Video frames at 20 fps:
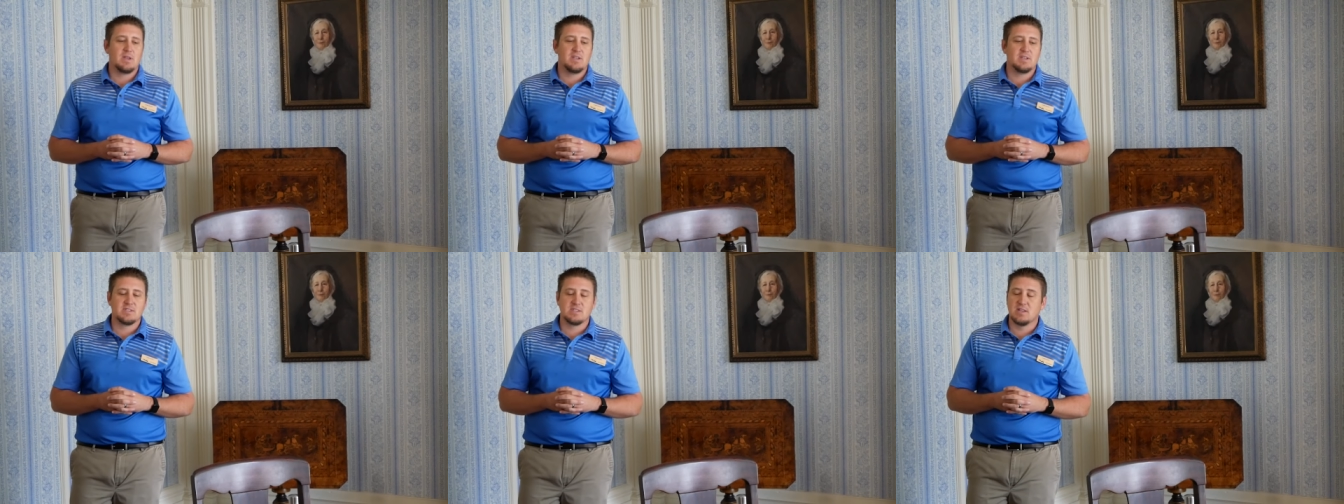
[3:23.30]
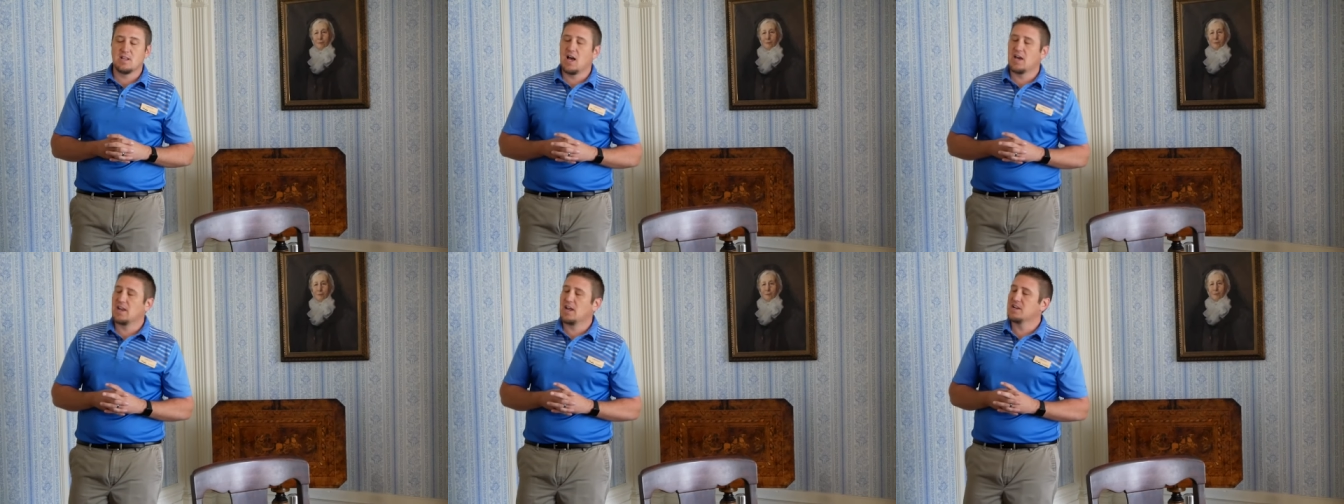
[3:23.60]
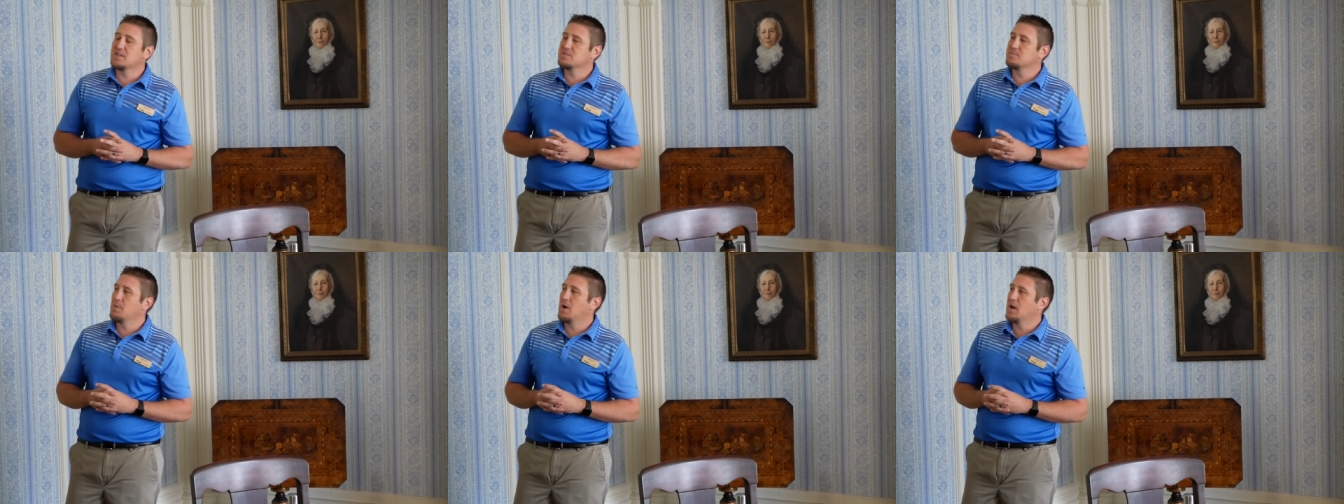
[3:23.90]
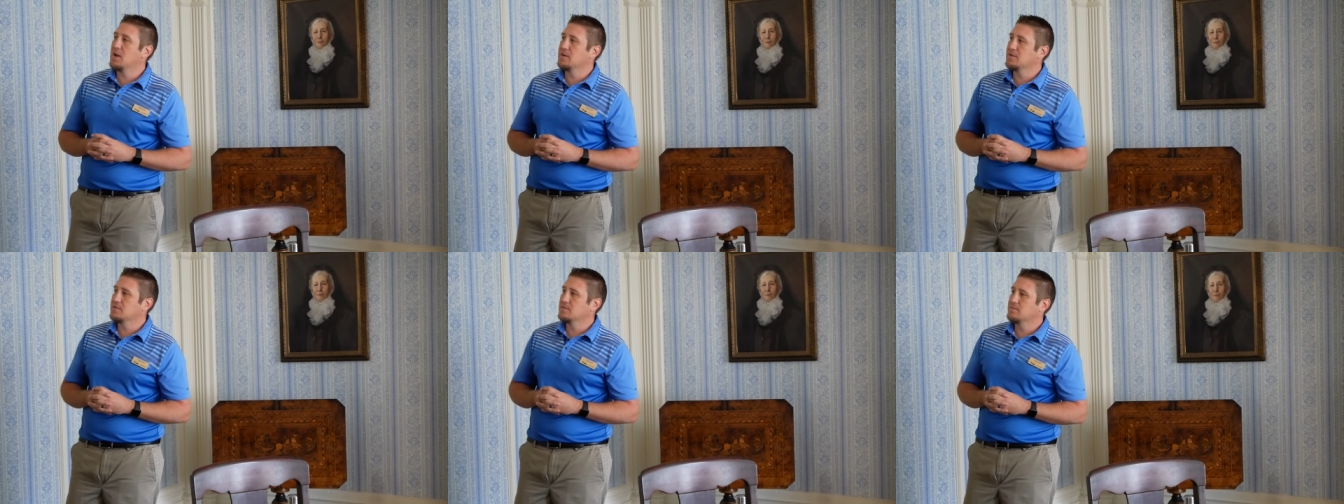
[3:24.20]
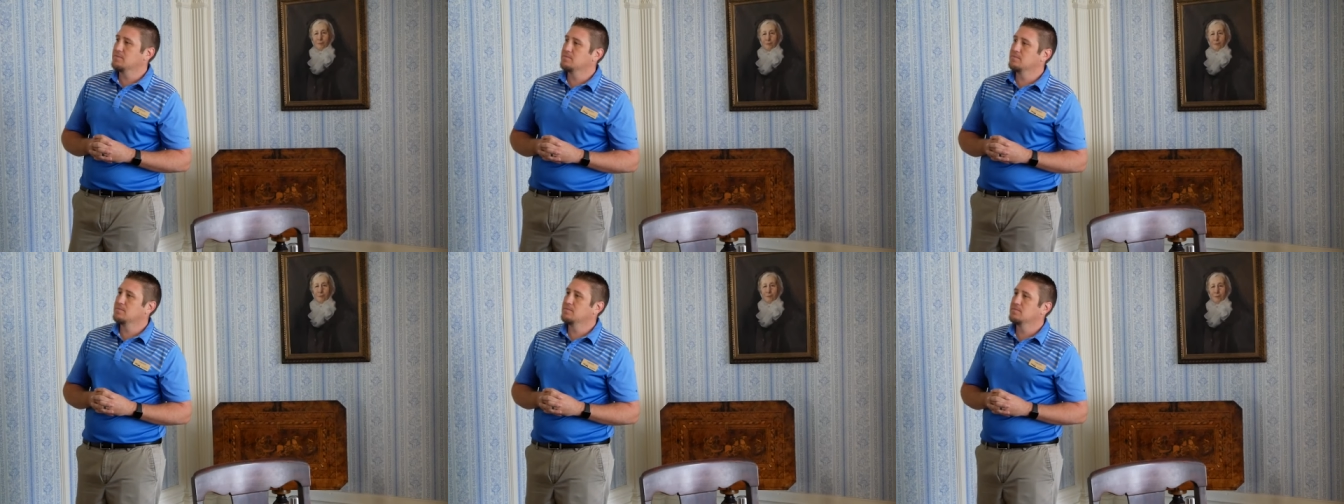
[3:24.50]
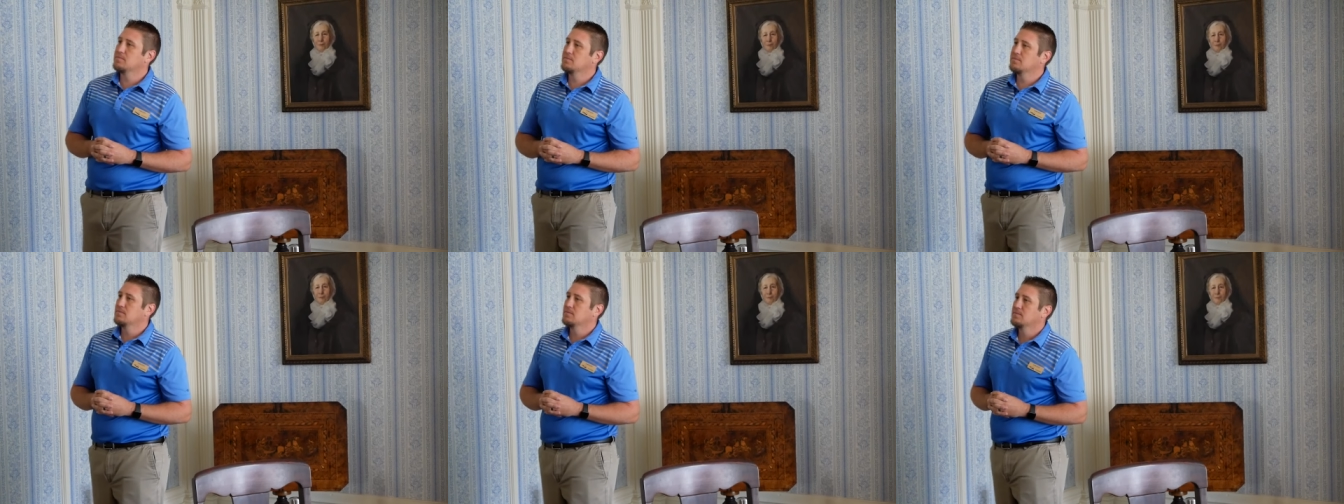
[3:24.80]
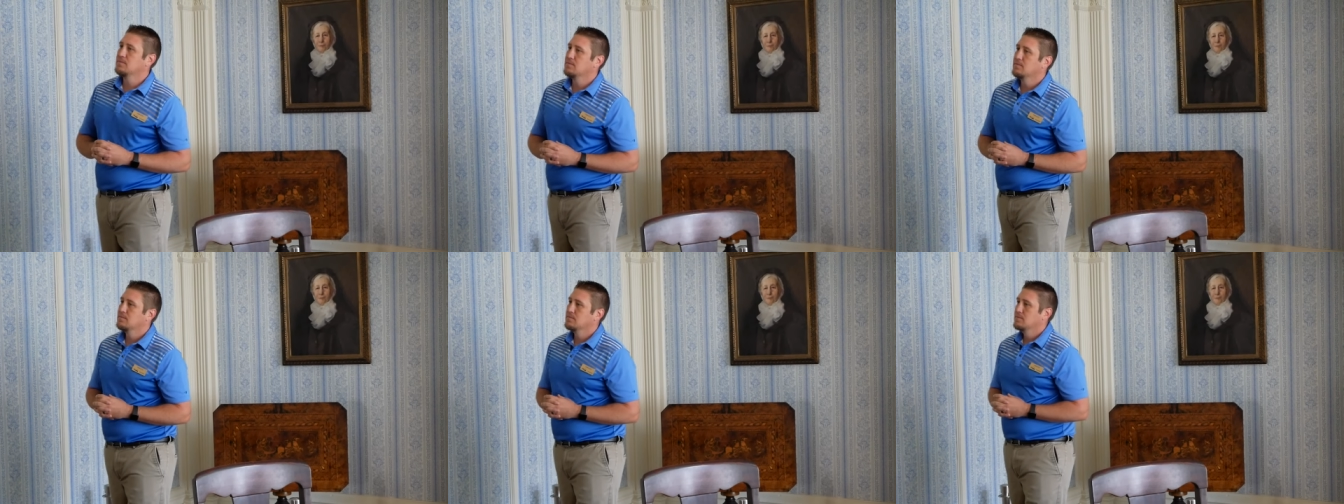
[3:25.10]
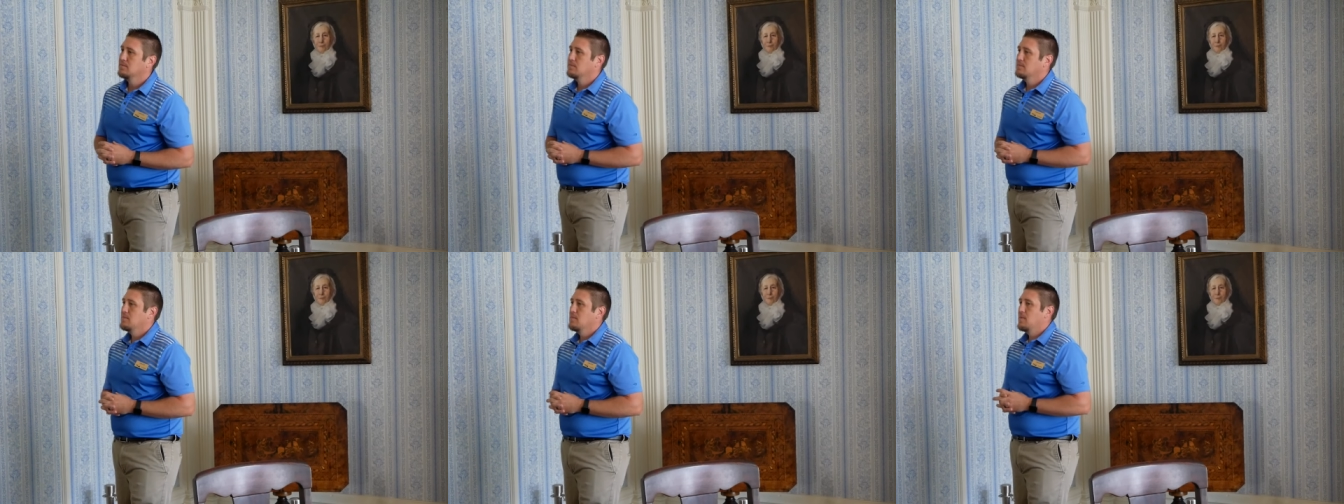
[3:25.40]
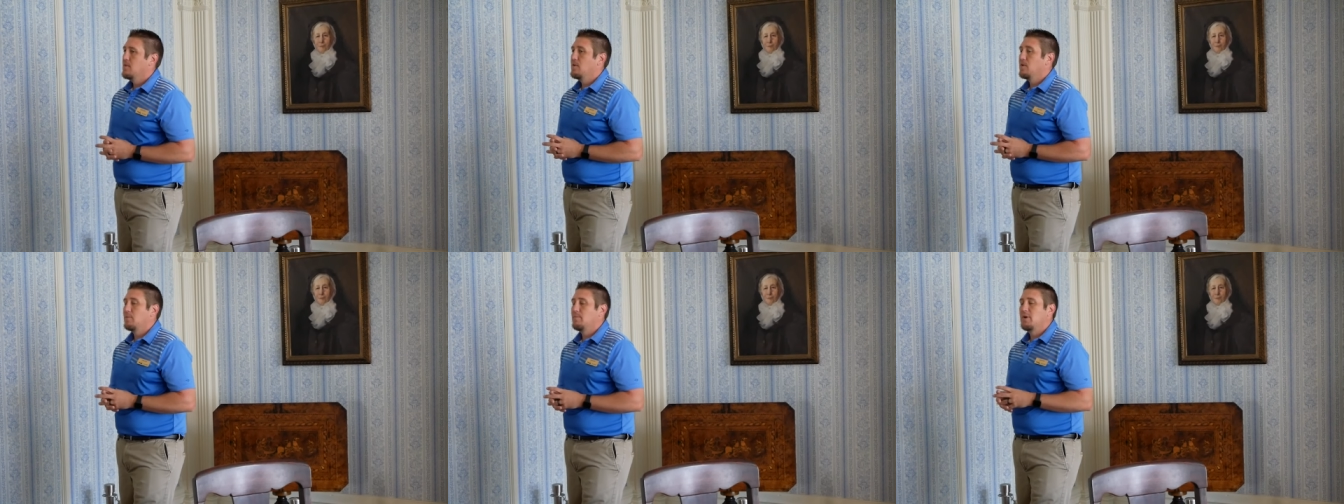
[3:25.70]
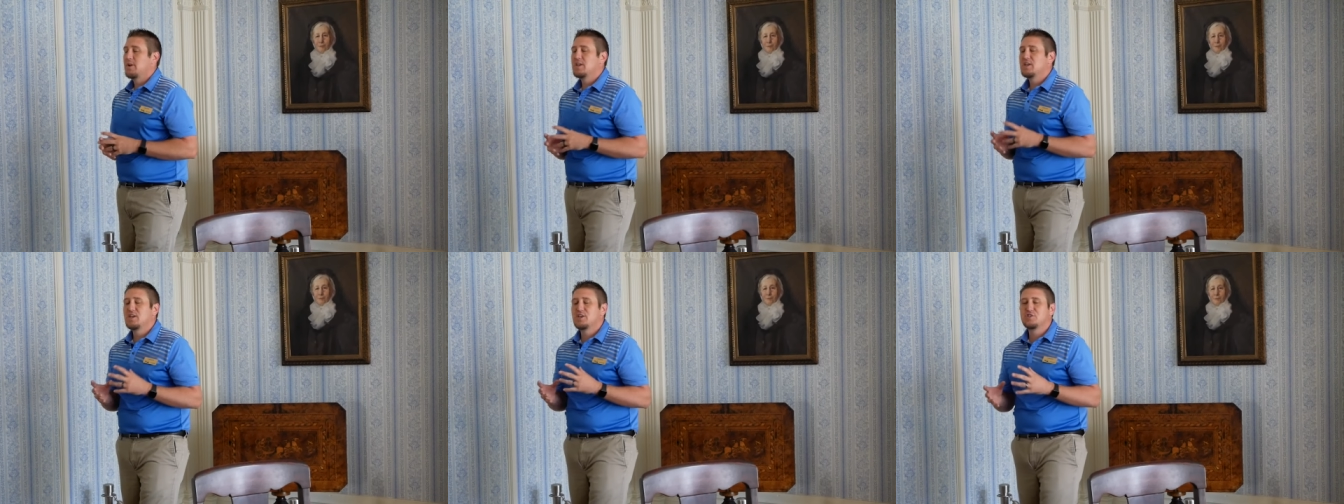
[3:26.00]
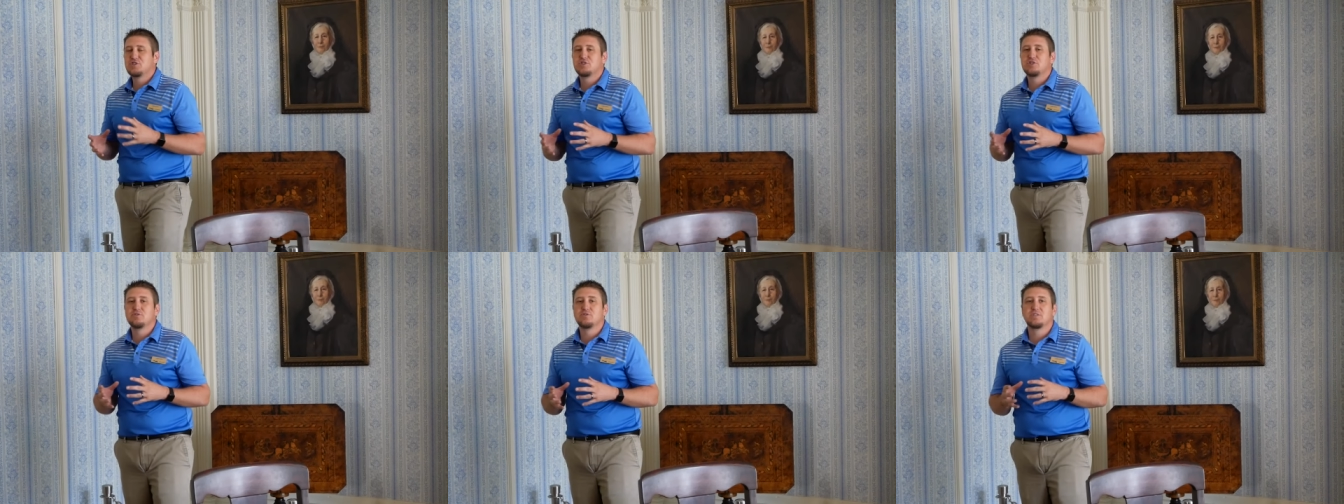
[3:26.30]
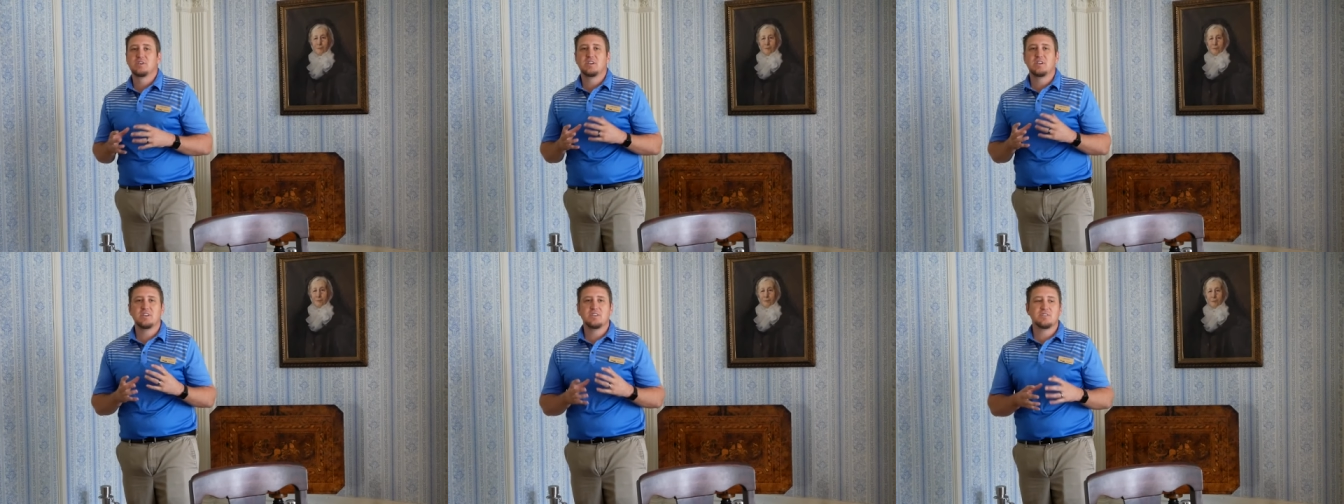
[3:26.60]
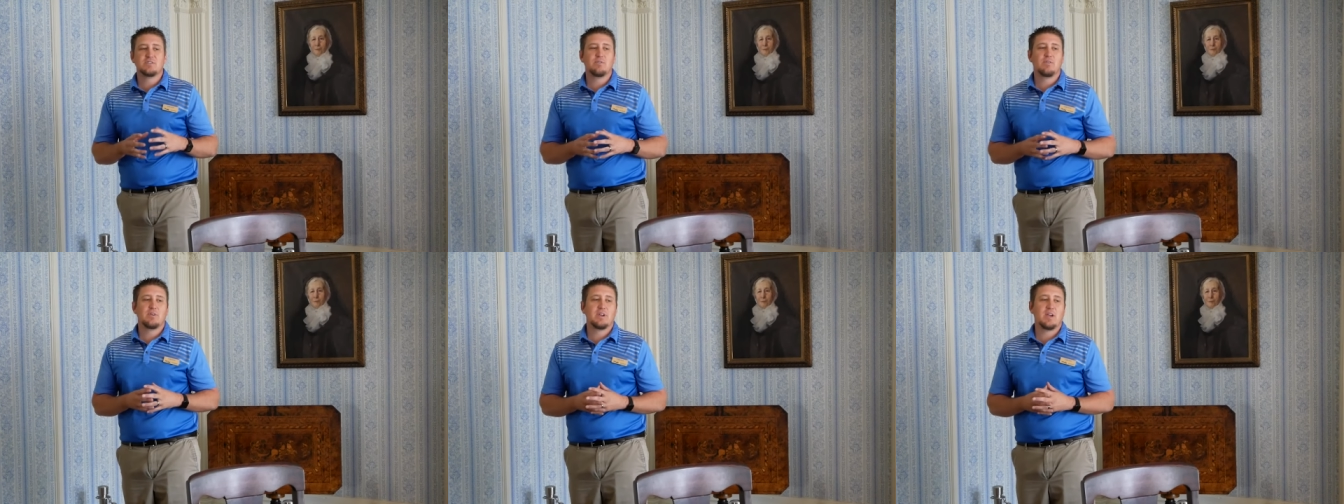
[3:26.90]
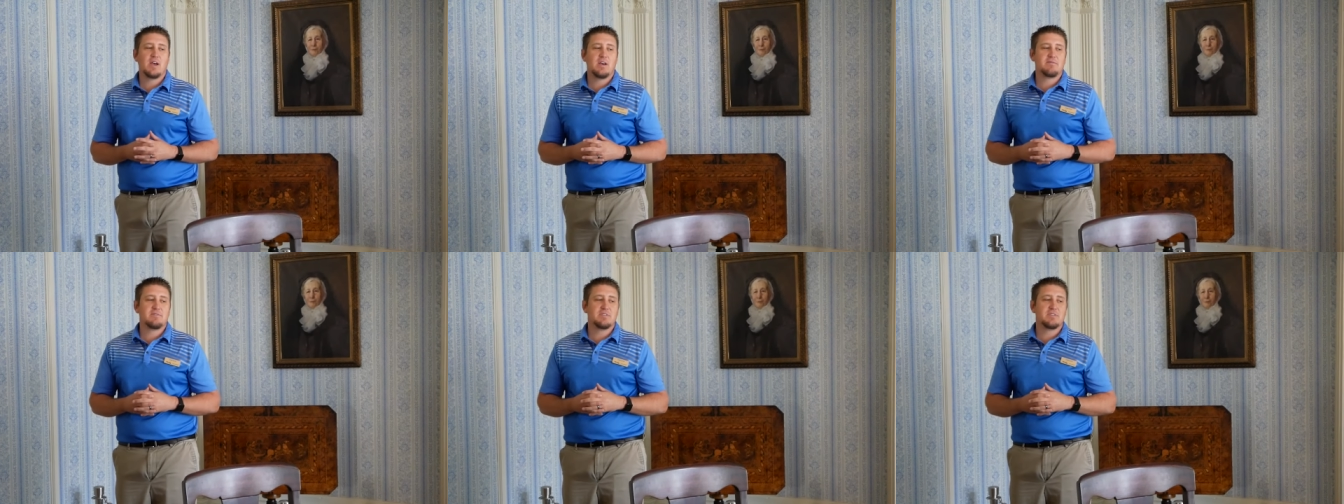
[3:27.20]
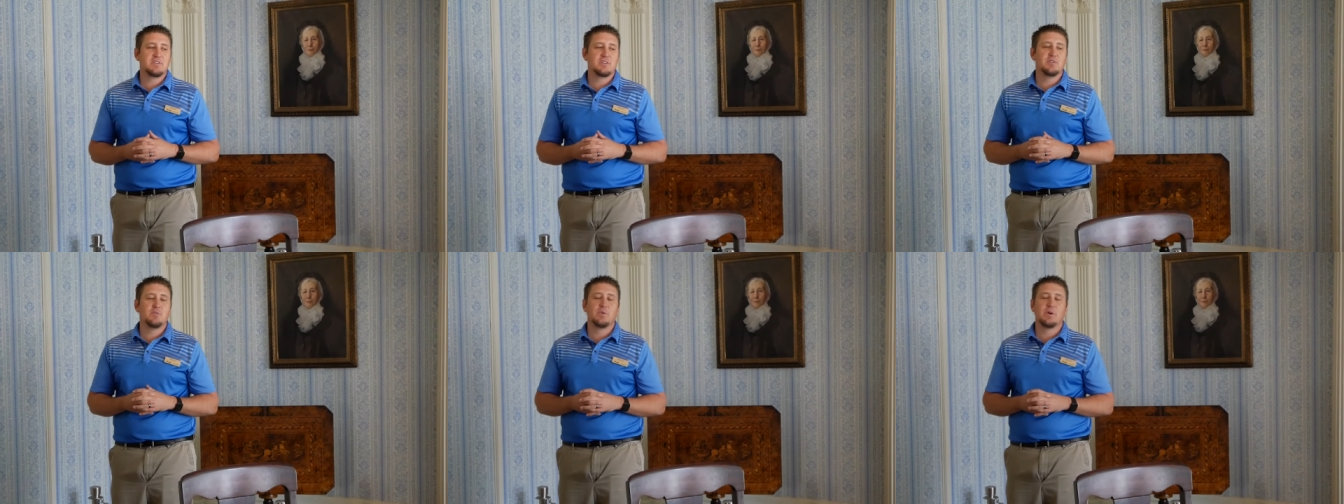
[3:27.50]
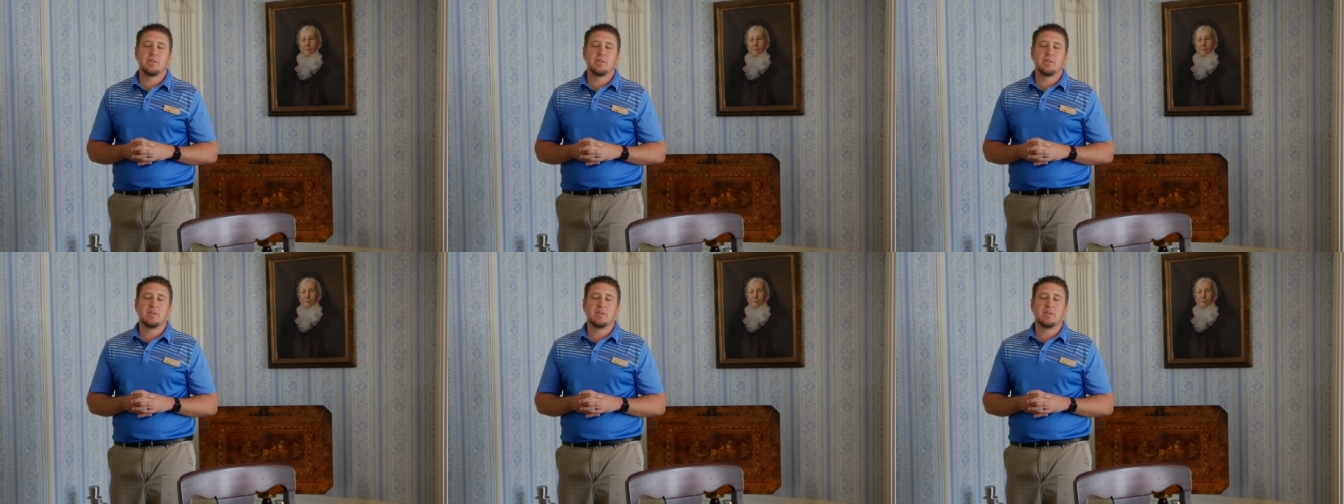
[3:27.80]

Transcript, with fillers: has a lot on his mind. There are many issues that he's going to have to deal